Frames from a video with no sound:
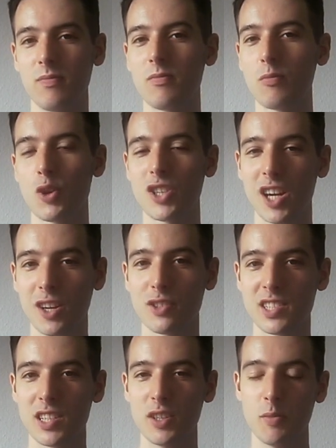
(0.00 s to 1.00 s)
which I
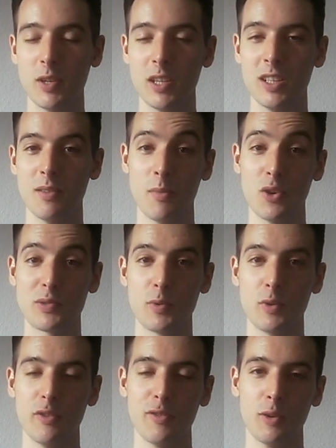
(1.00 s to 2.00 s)
consider to be the most
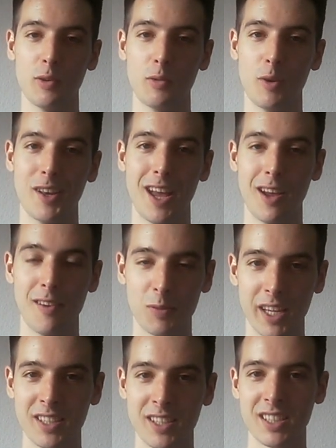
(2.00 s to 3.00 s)
beautiful one I've
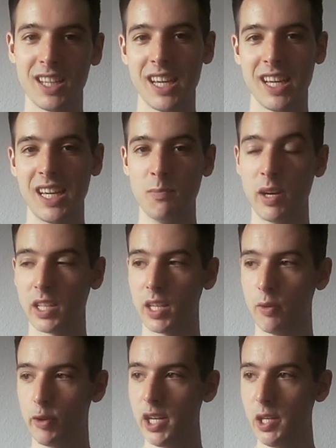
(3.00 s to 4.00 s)
played in my
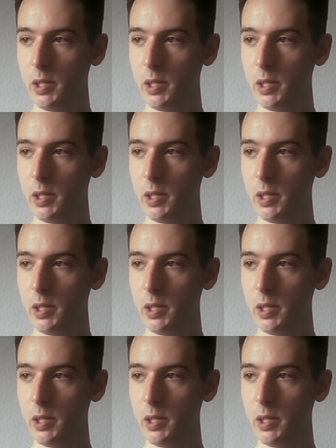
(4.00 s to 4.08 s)
career,